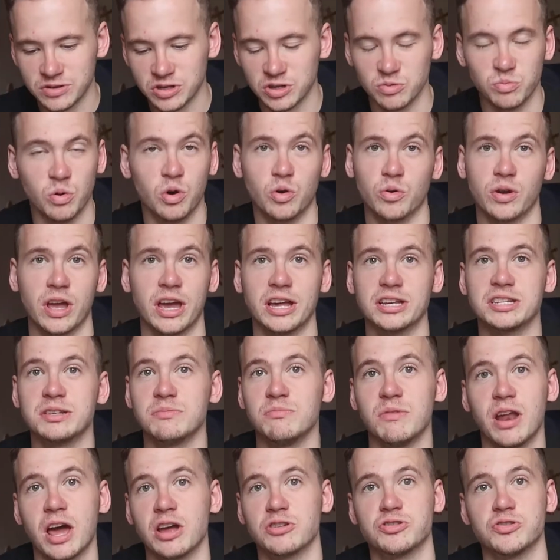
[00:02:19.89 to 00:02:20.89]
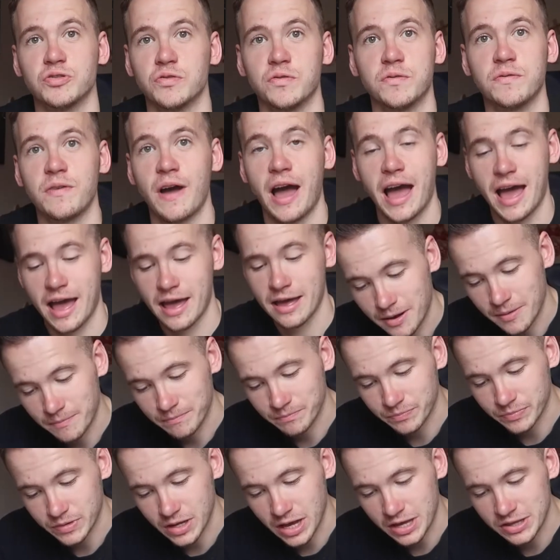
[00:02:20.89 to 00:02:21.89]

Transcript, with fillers: You will get some natural fat. Um,